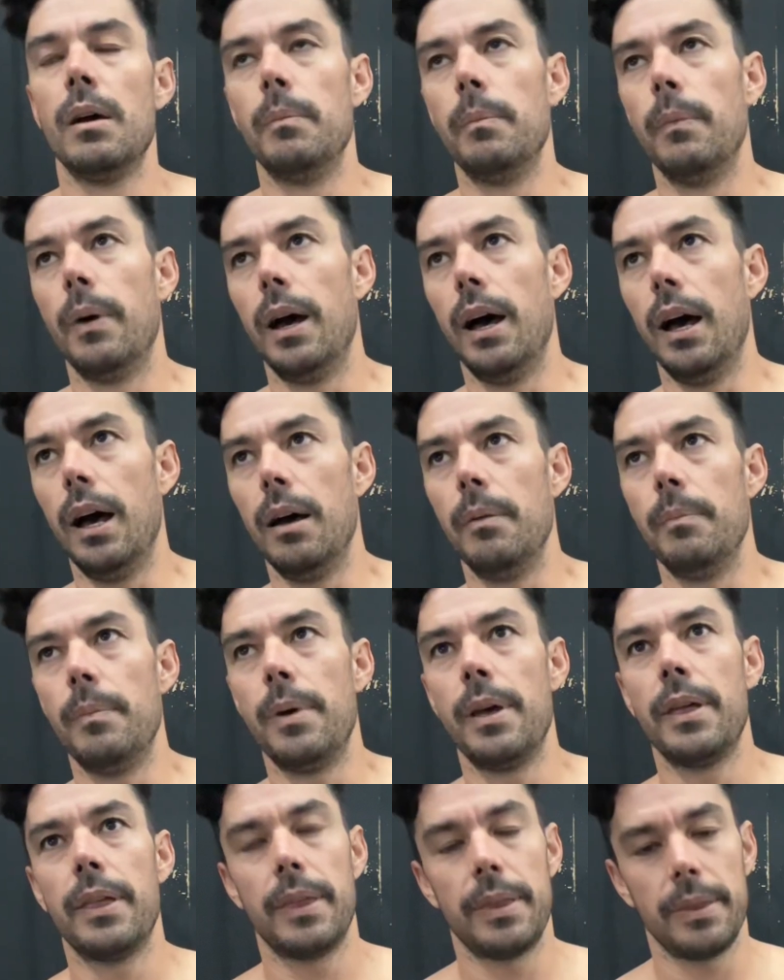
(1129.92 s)

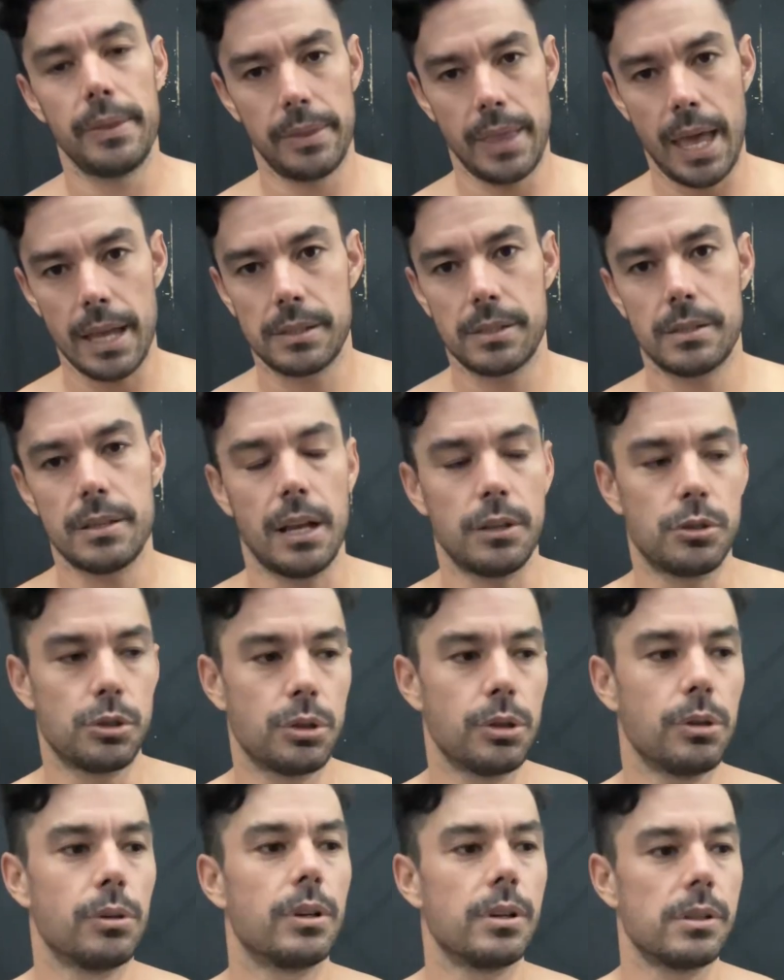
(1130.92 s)
That's not
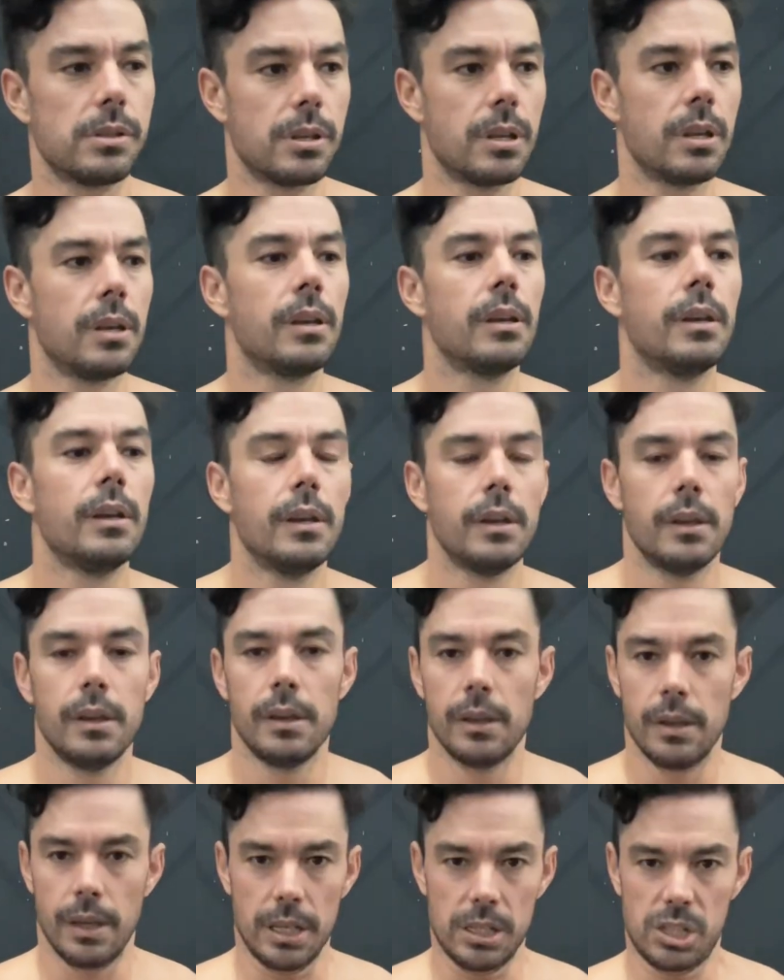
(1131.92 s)
true, because
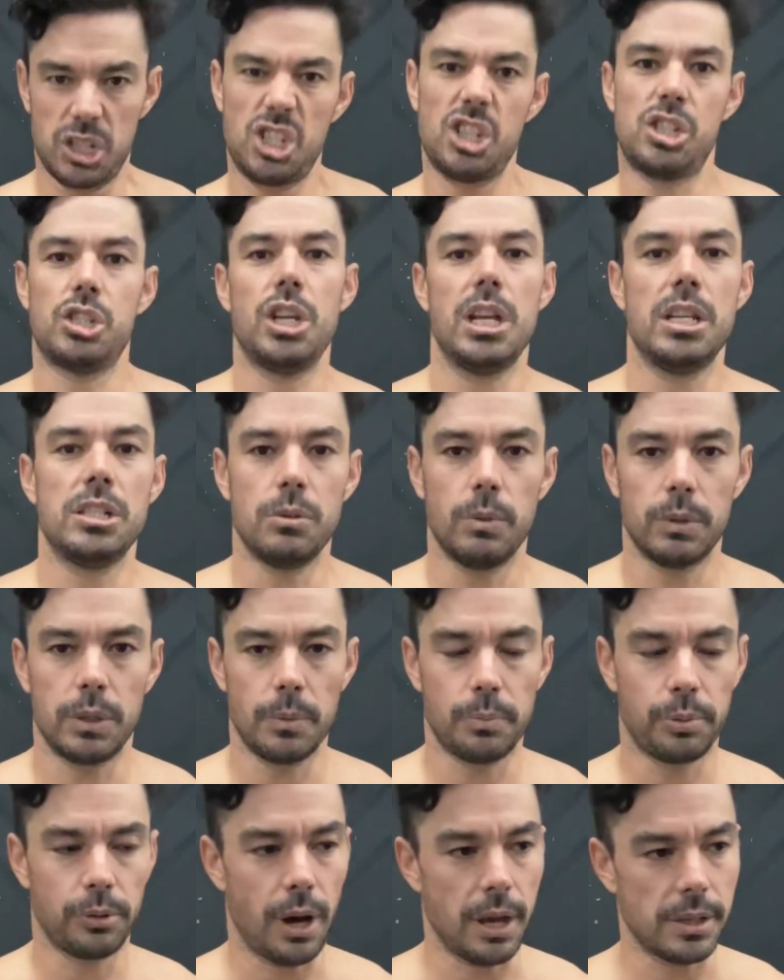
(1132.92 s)
it's just changing what the
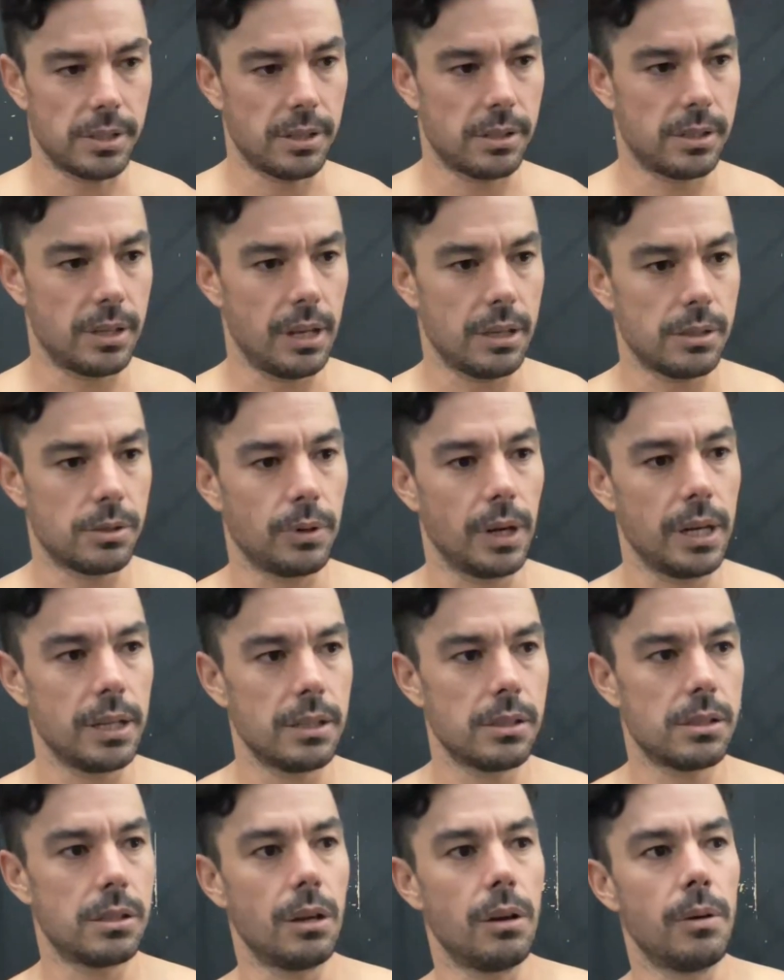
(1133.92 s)
process is, right?
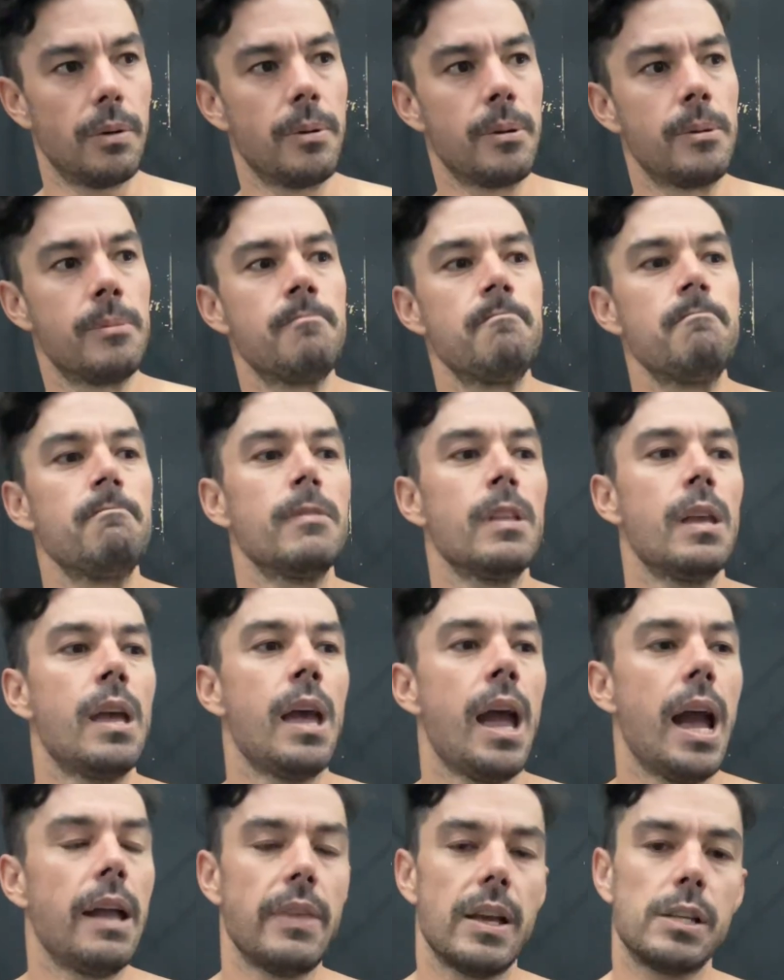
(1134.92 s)
So,
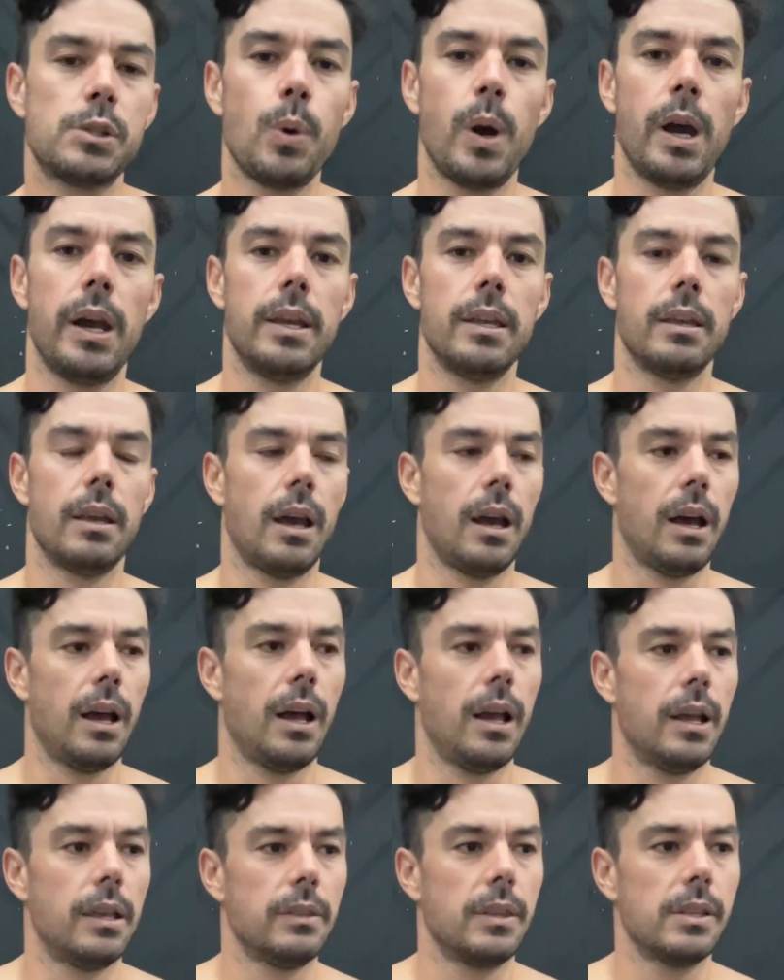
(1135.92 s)
and that's why
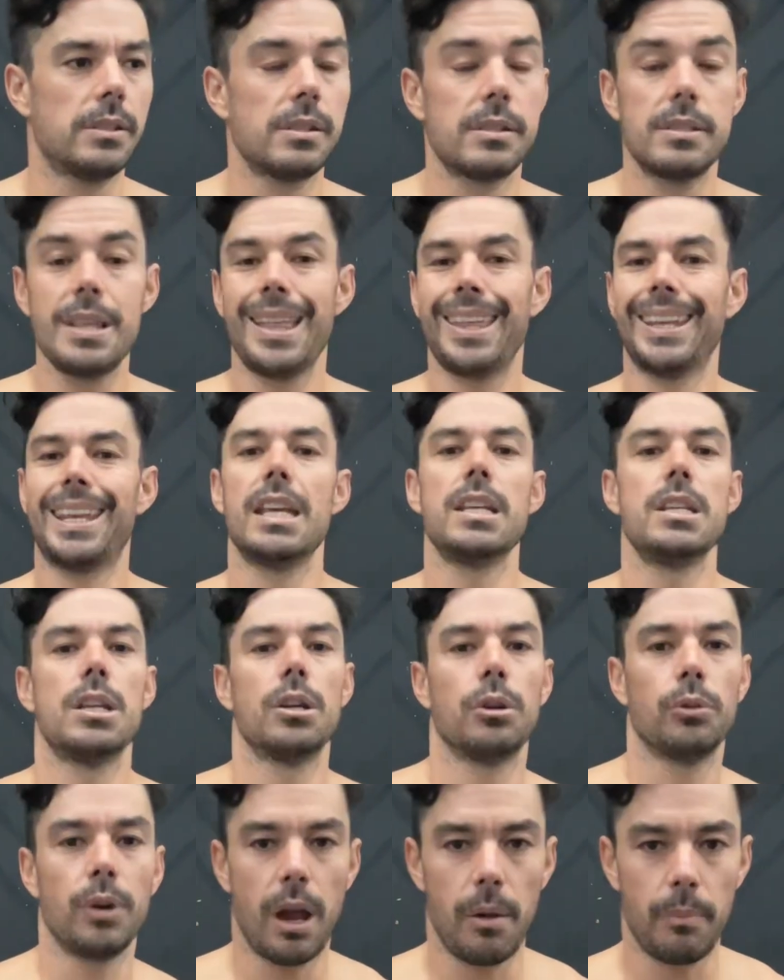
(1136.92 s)
this is not like a
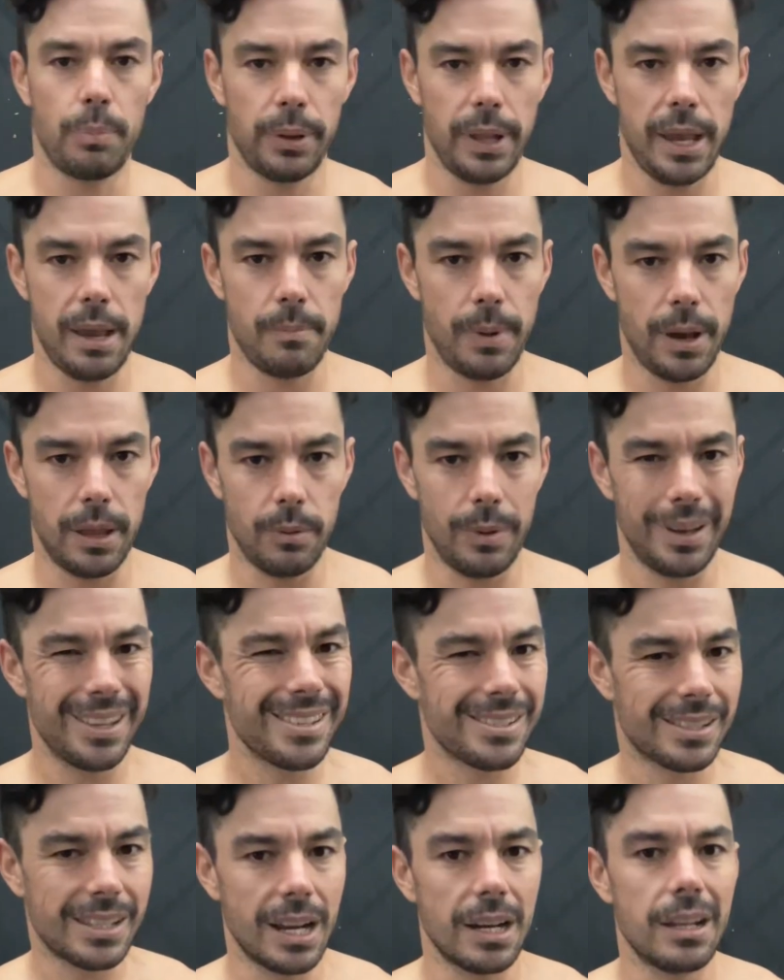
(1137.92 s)
year-round plan, by the way.
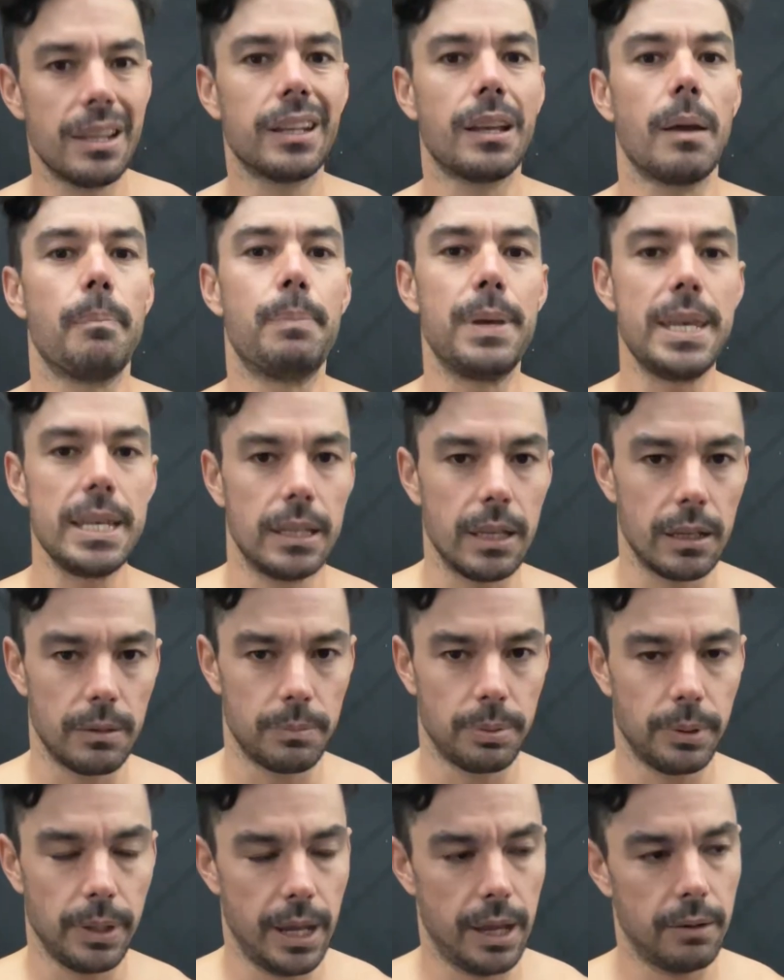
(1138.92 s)
It's kind of like a peaking
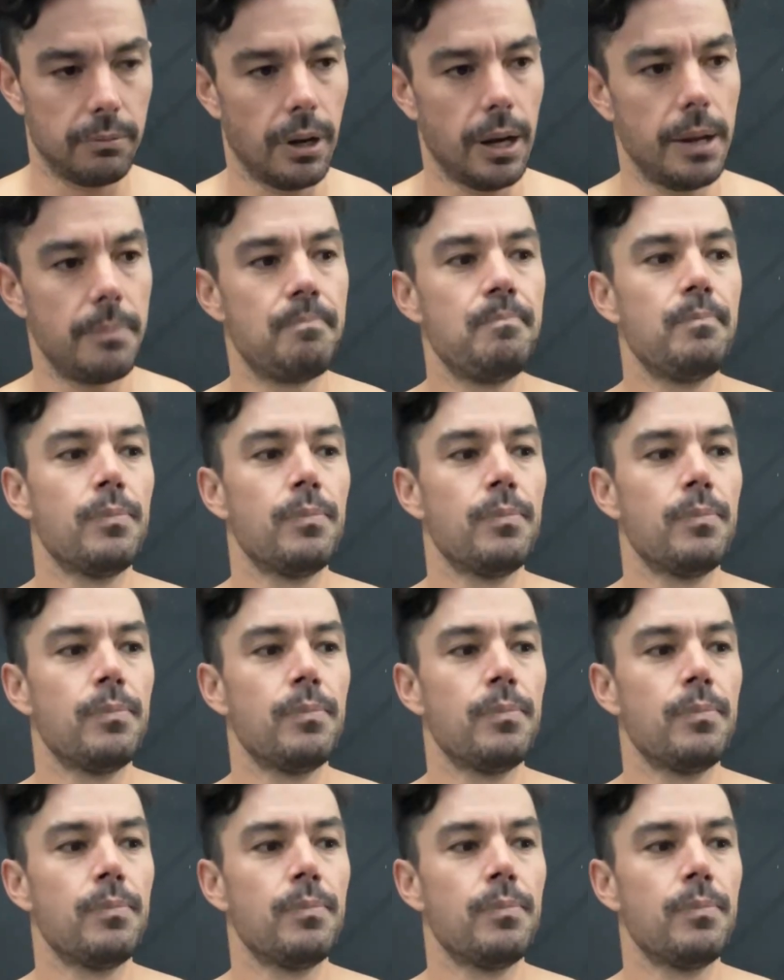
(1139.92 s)
plan, right?